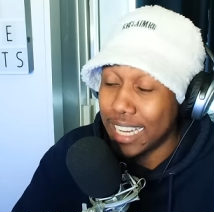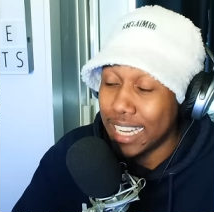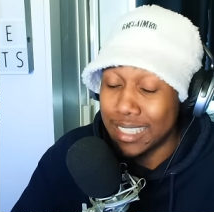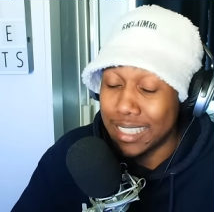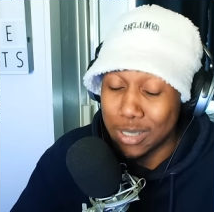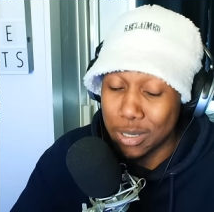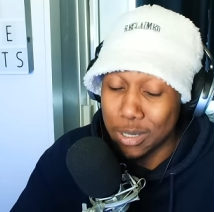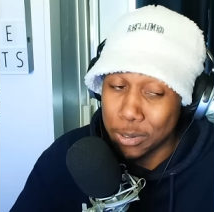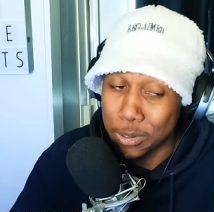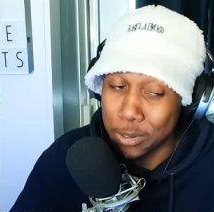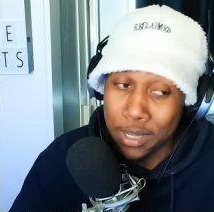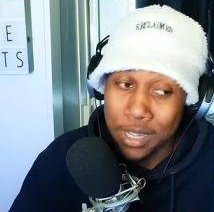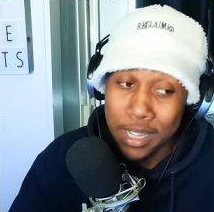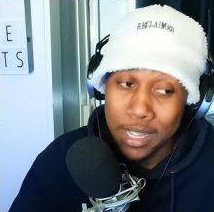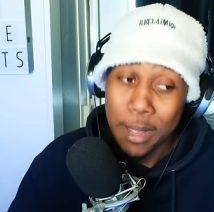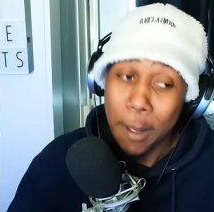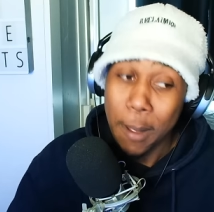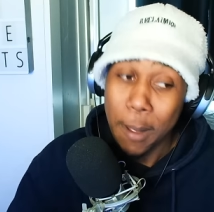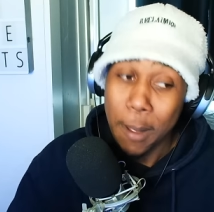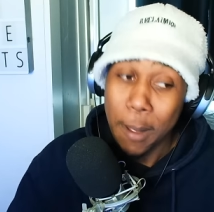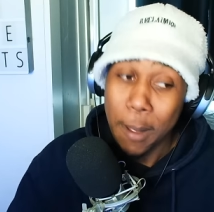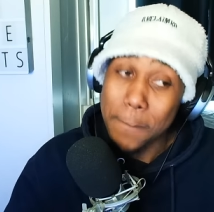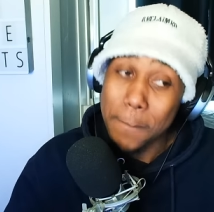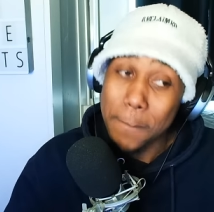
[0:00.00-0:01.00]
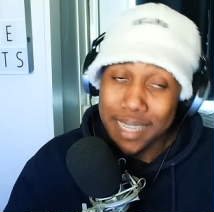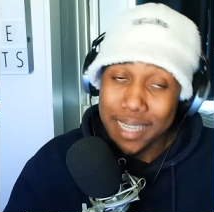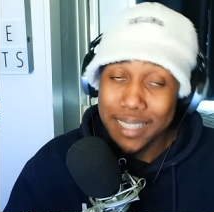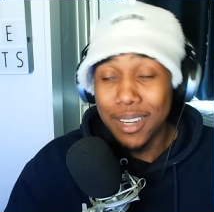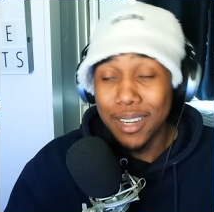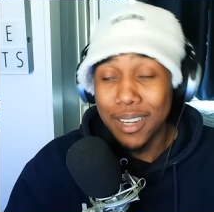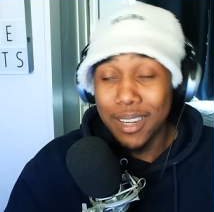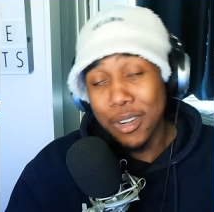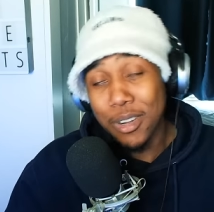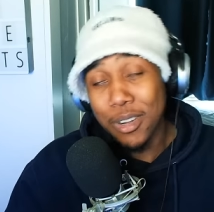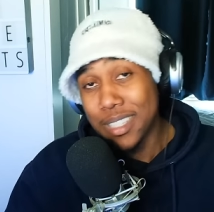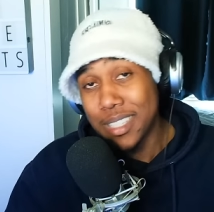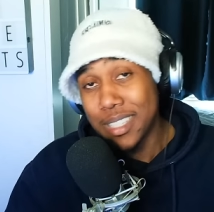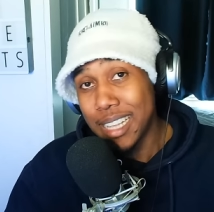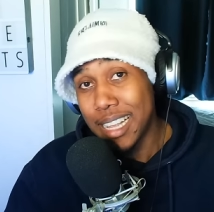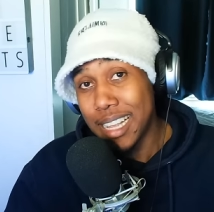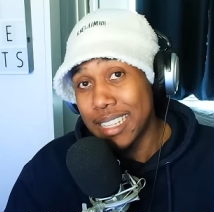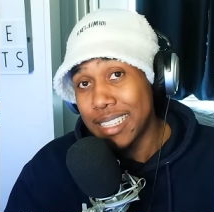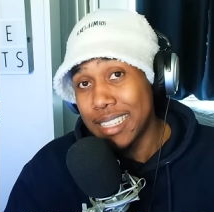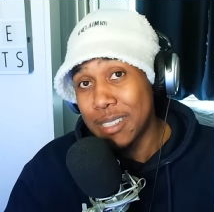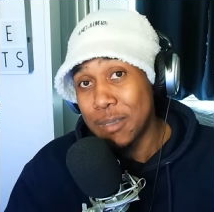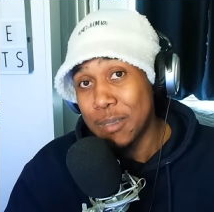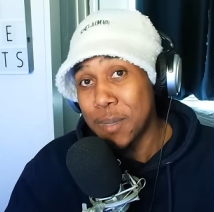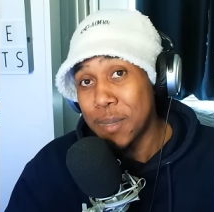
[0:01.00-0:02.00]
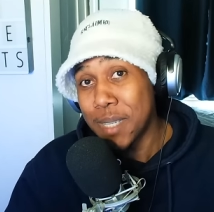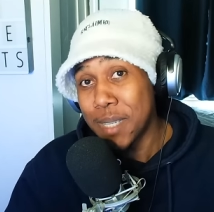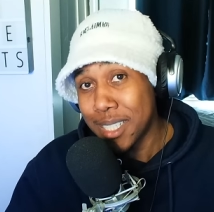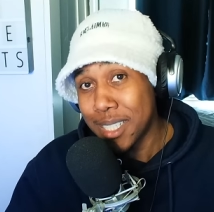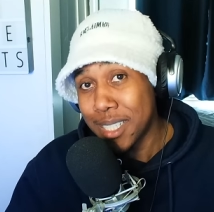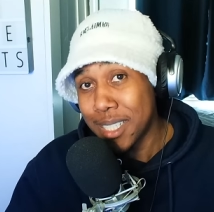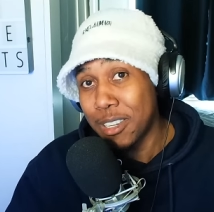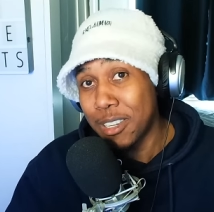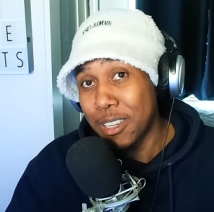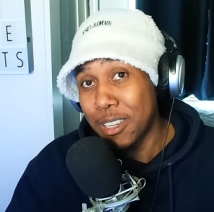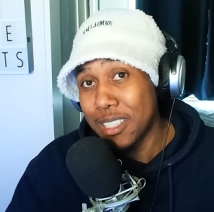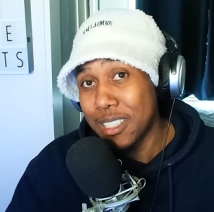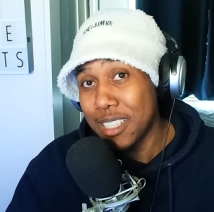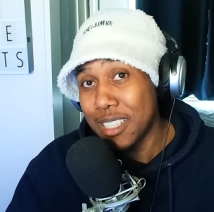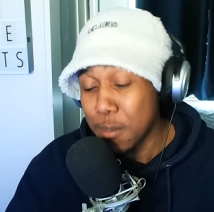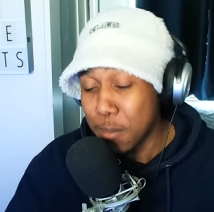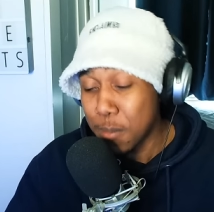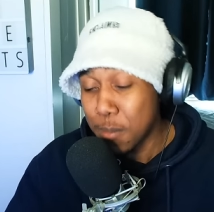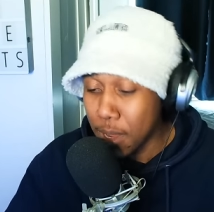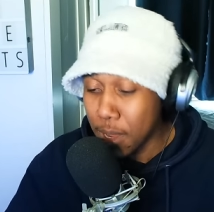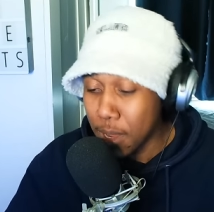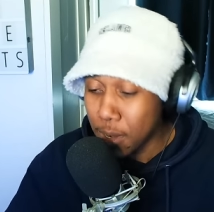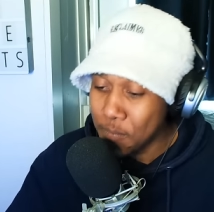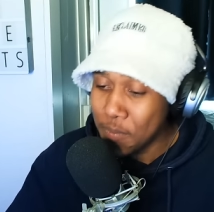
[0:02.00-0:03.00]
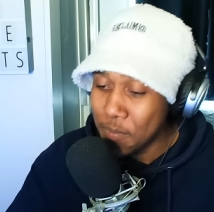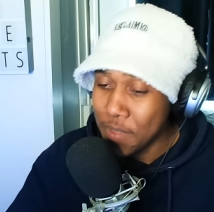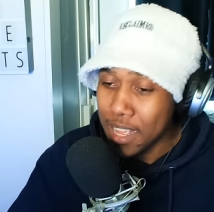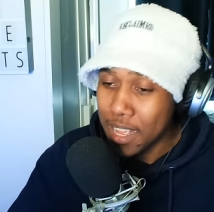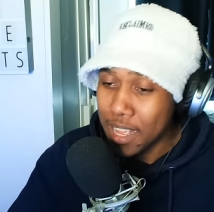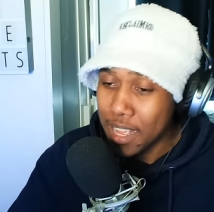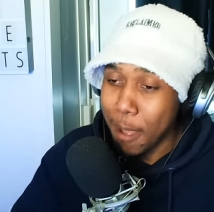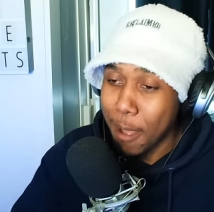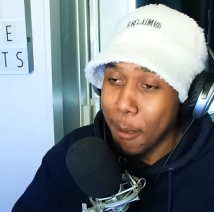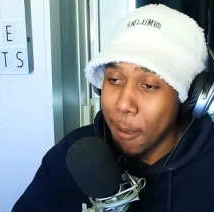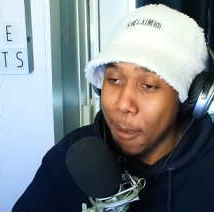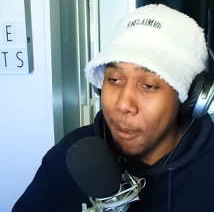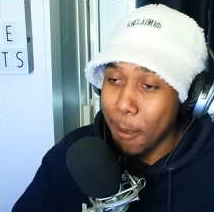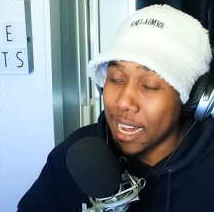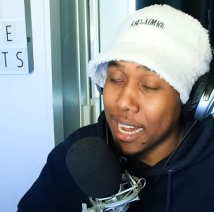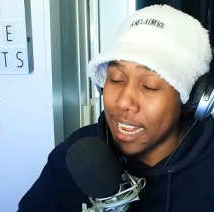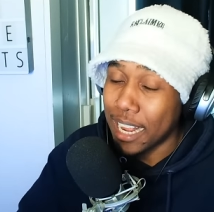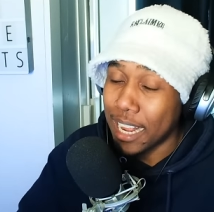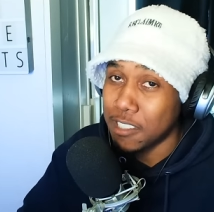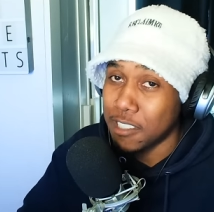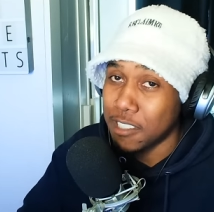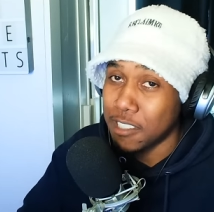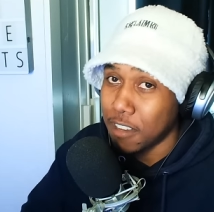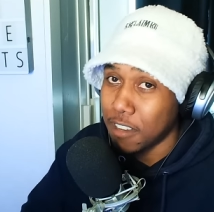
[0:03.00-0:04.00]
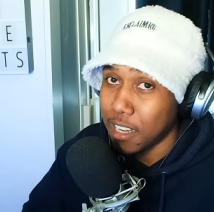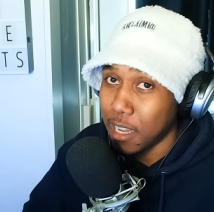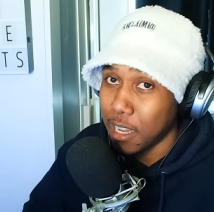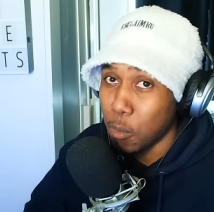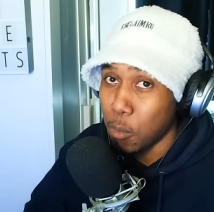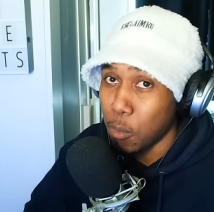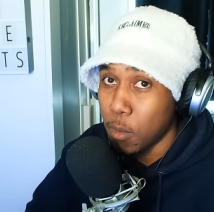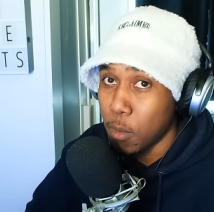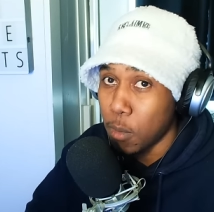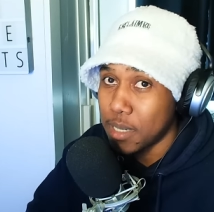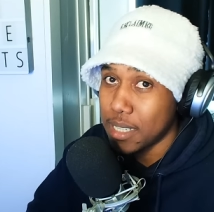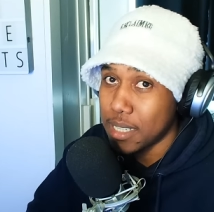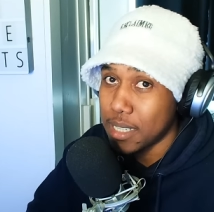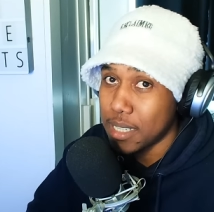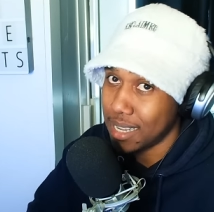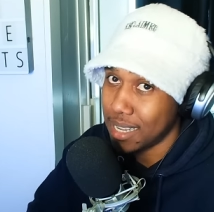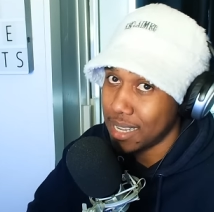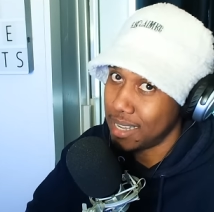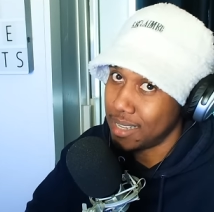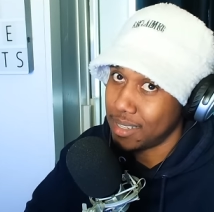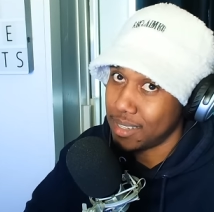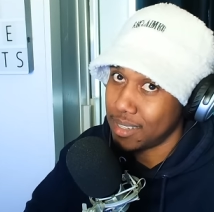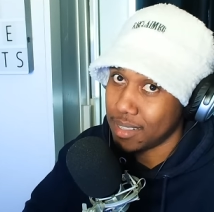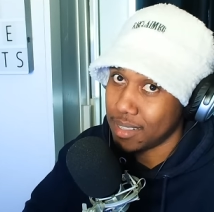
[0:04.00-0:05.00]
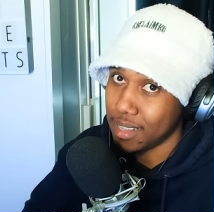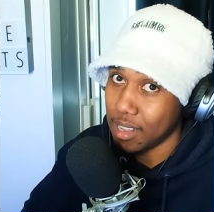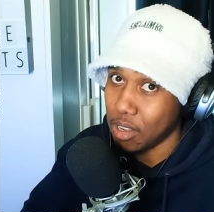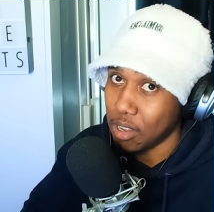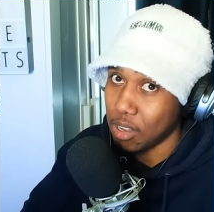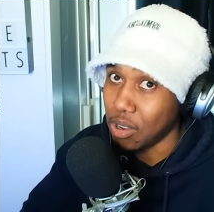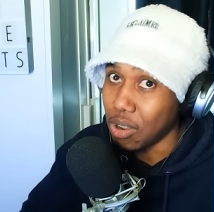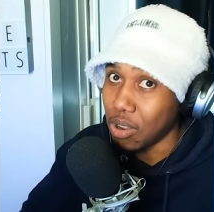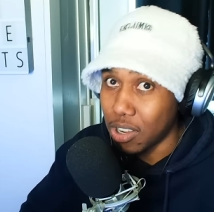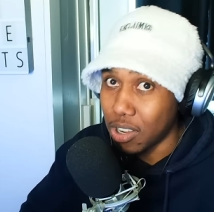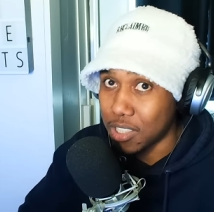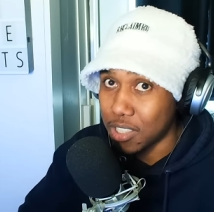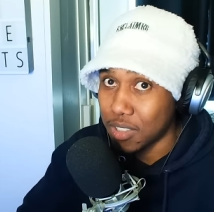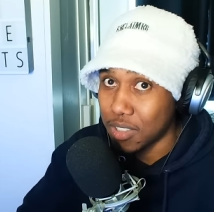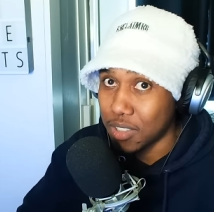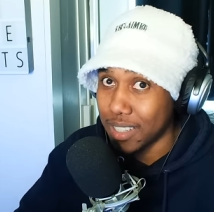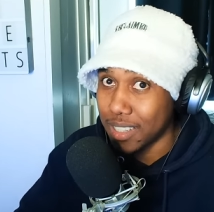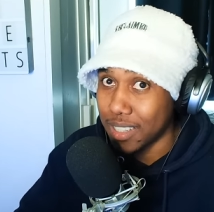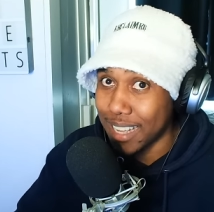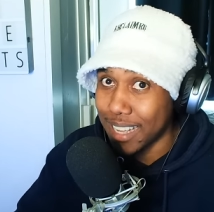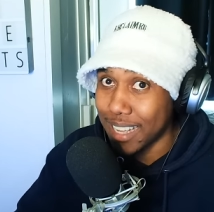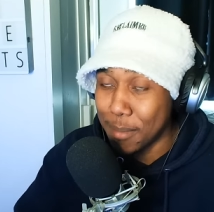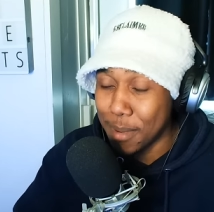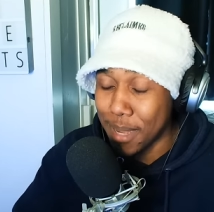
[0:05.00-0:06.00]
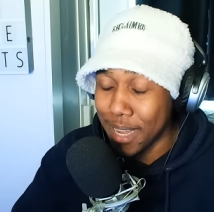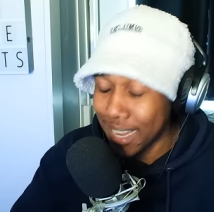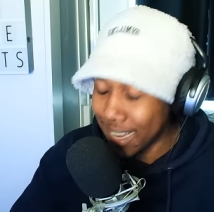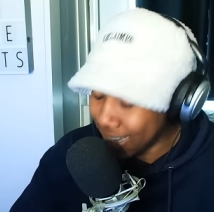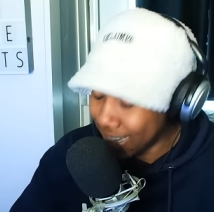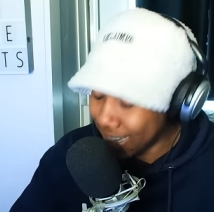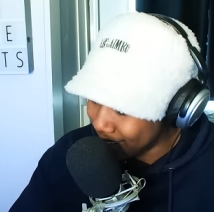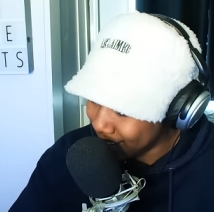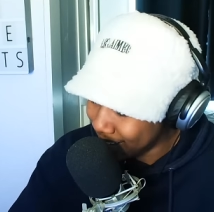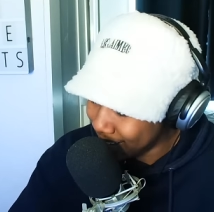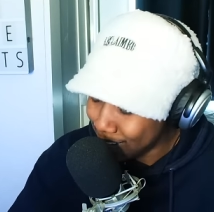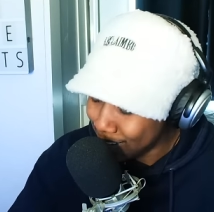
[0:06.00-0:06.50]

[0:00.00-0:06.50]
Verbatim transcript: So makes a lot of sense. Makes a lot of sense. But I'm glad she fucking whooped his ass. Thank gosh for that. But hey,